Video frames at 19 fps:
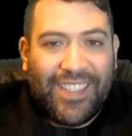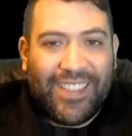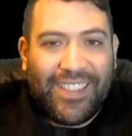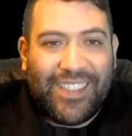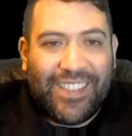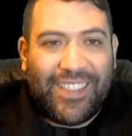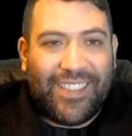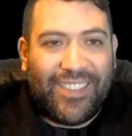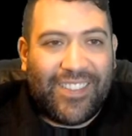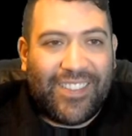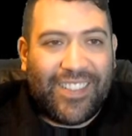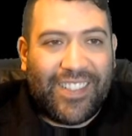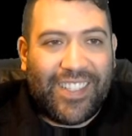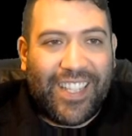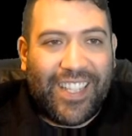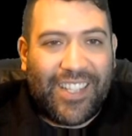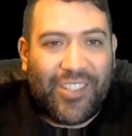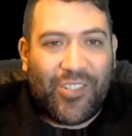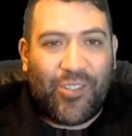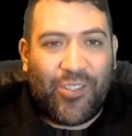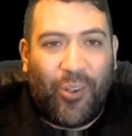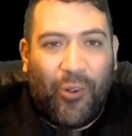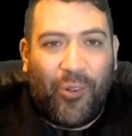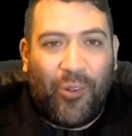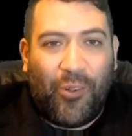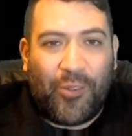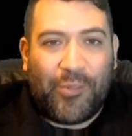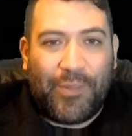You know, you get
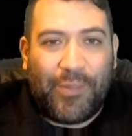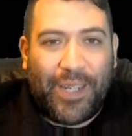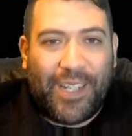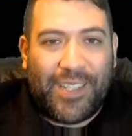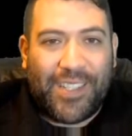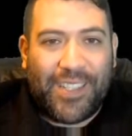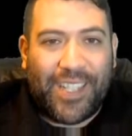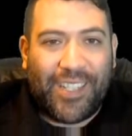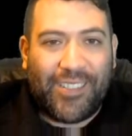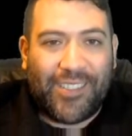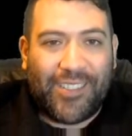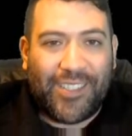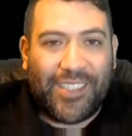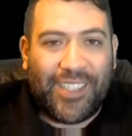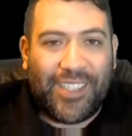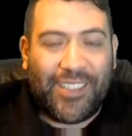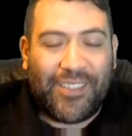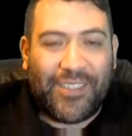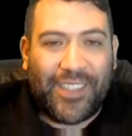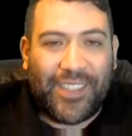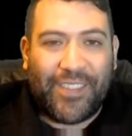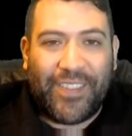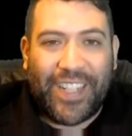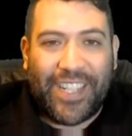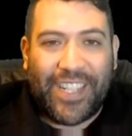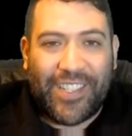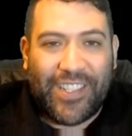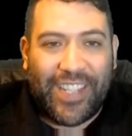soloed by a single silver
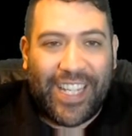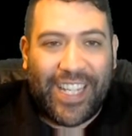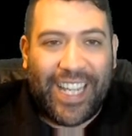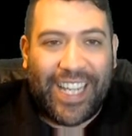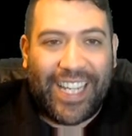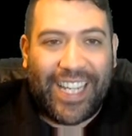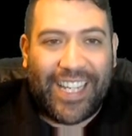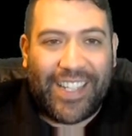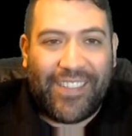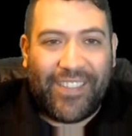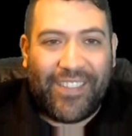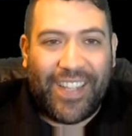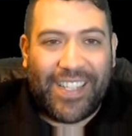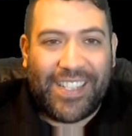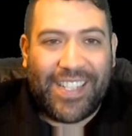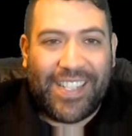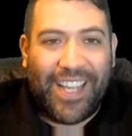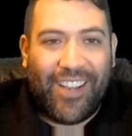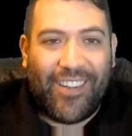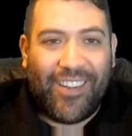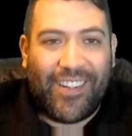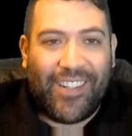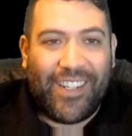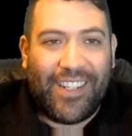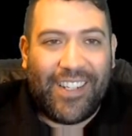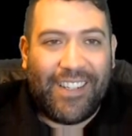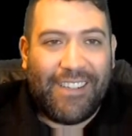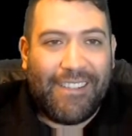because you can't get a defense down
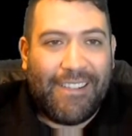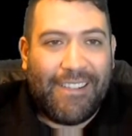on.